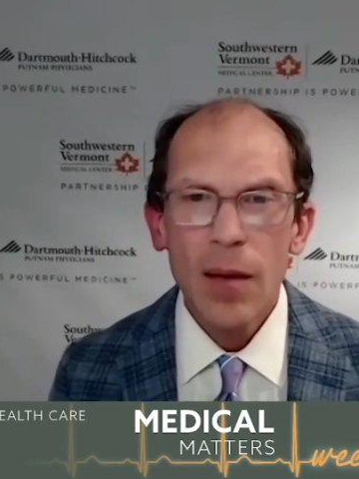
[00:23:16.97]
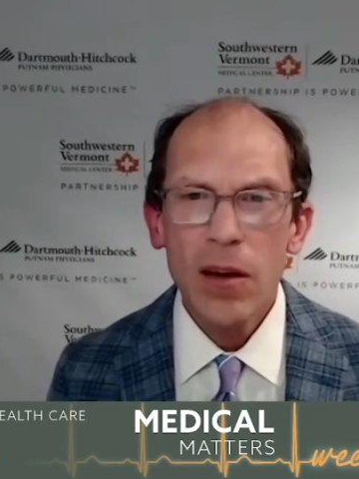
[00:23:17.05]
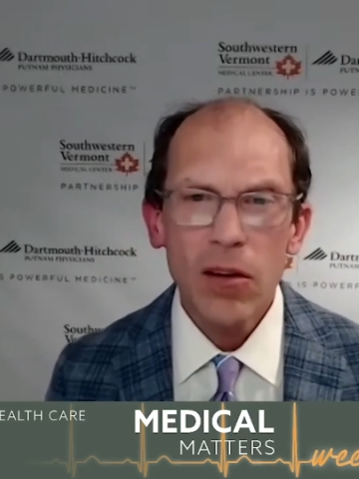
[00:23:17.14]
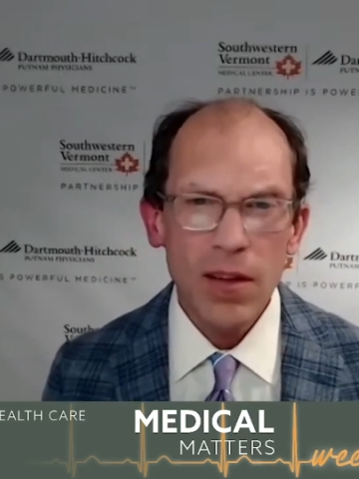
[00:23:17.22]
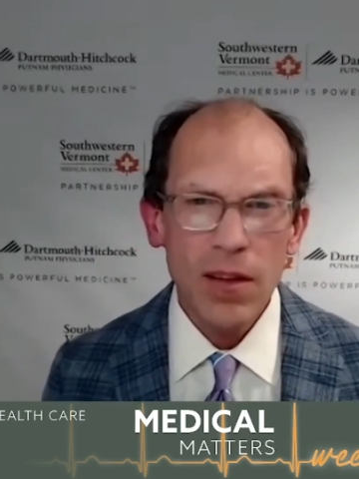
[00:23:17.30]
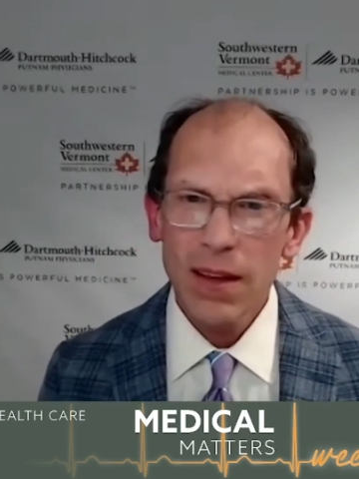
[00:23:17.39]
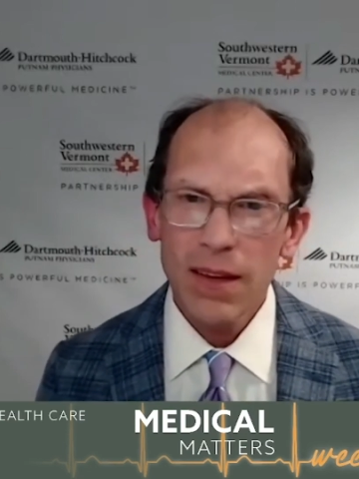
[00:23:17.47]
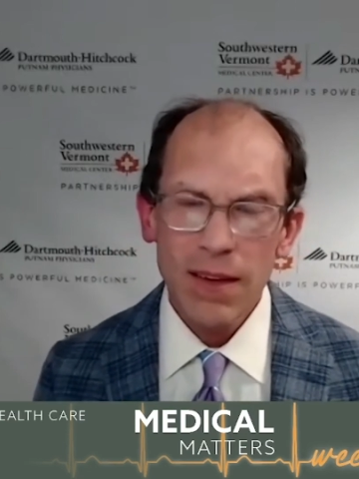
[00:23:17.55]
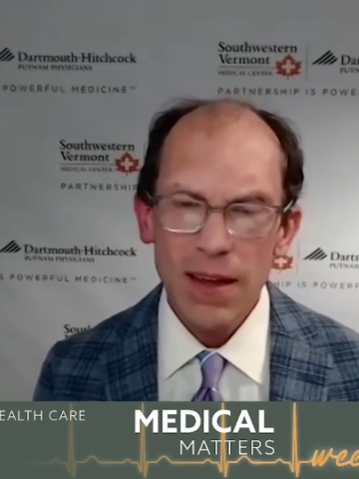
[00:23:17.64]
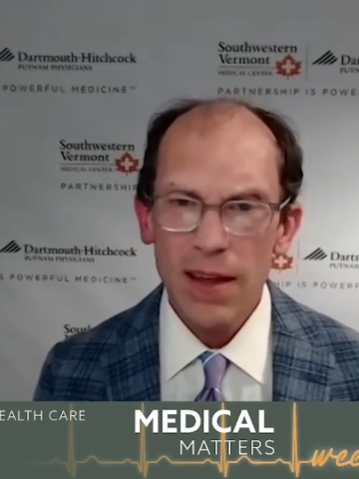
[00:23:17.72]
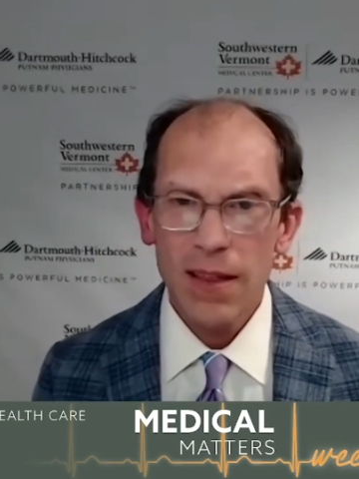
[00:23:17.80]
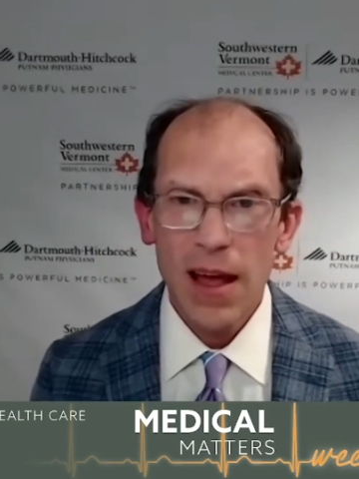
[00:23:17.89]
But you just didn't
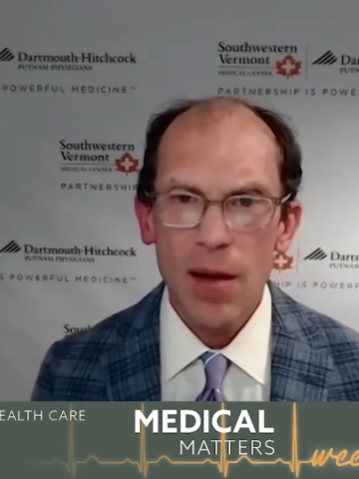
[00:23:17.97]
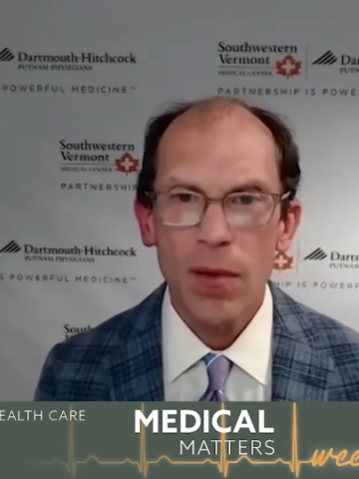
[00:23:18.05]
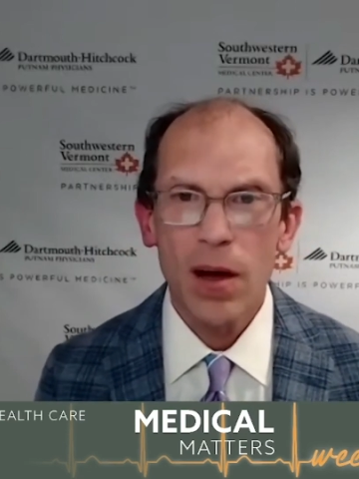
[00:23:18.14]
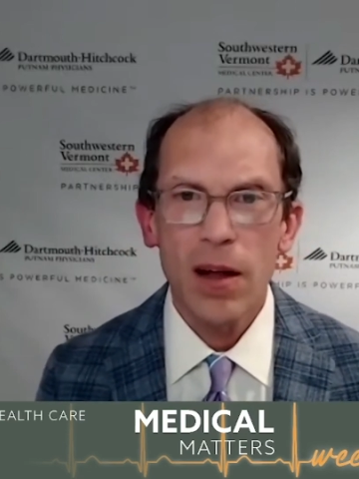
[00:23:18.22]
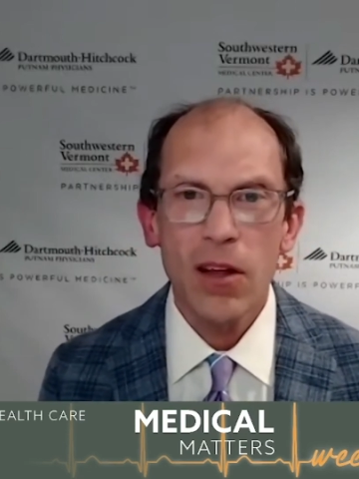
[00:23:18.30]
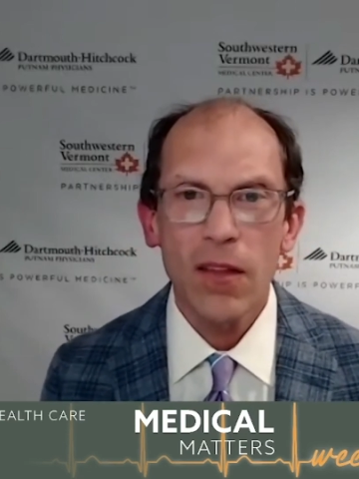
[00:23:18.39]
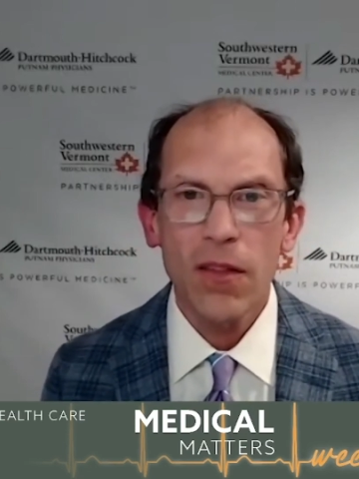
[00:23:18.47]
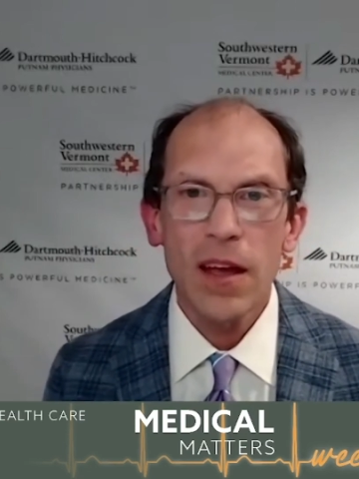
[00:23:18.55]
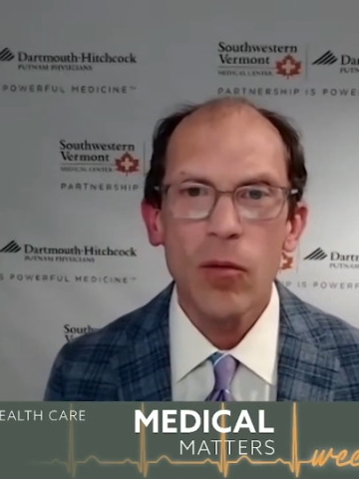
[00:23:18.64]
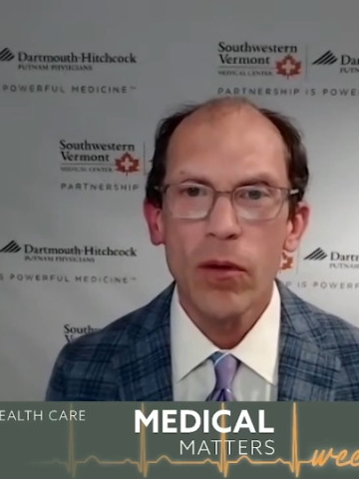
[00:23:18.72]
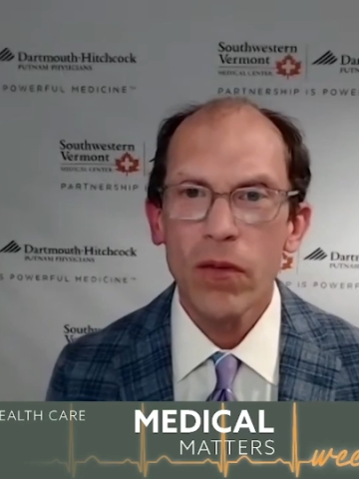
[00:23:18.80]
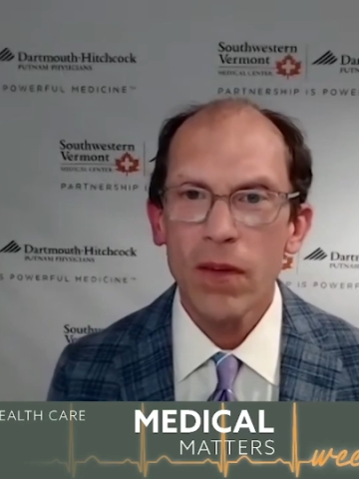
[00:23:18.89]
see it that much. I
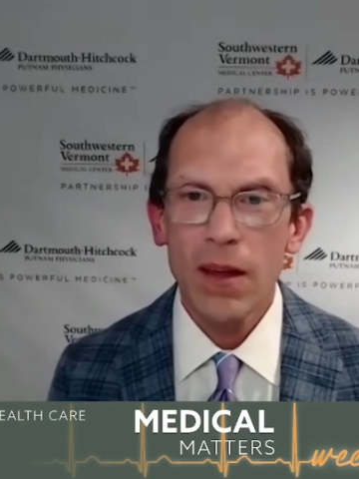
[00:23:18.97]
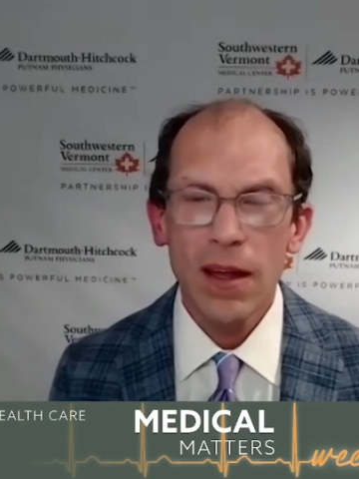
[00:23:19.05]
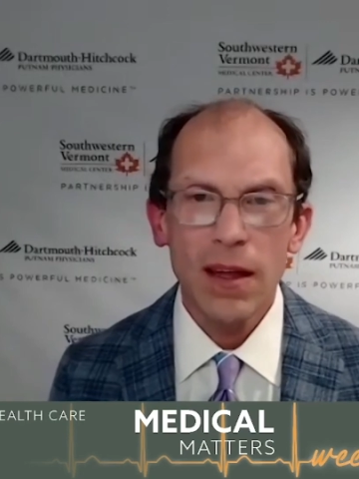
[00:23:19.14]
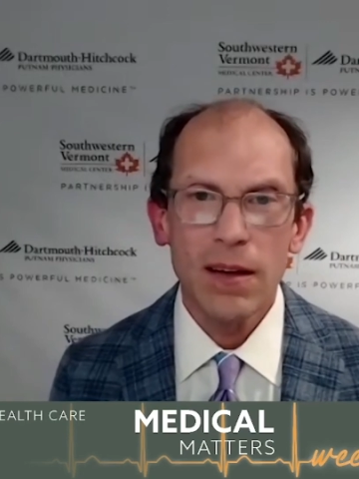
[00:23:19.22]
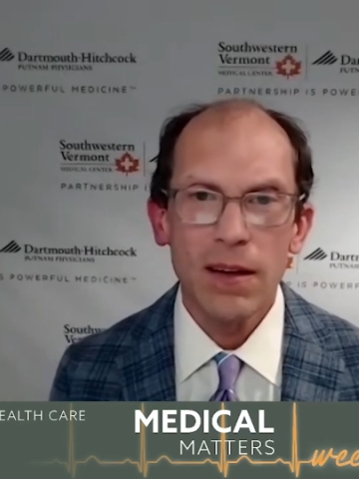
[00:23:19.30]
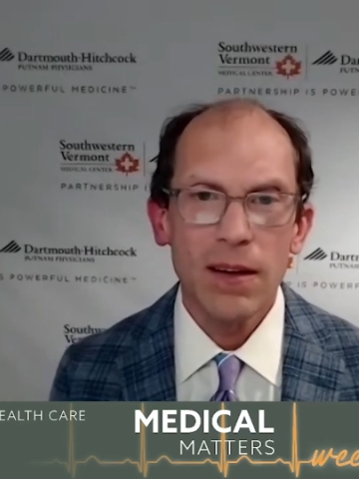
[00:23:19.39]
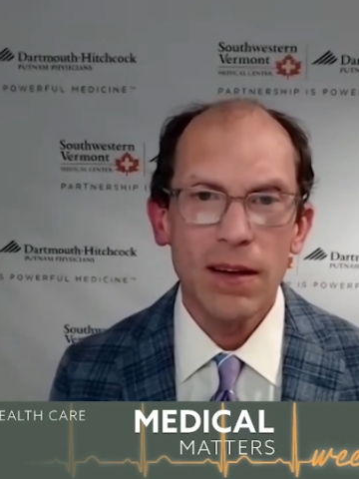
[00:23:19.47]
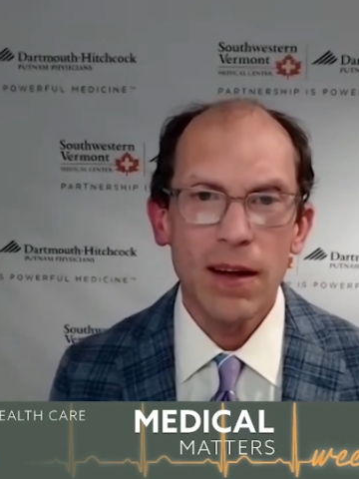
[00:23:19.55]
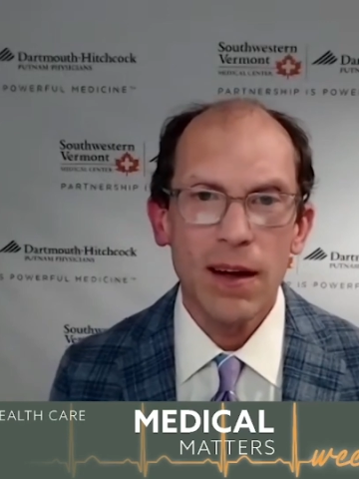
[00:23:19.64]
think we'll see it,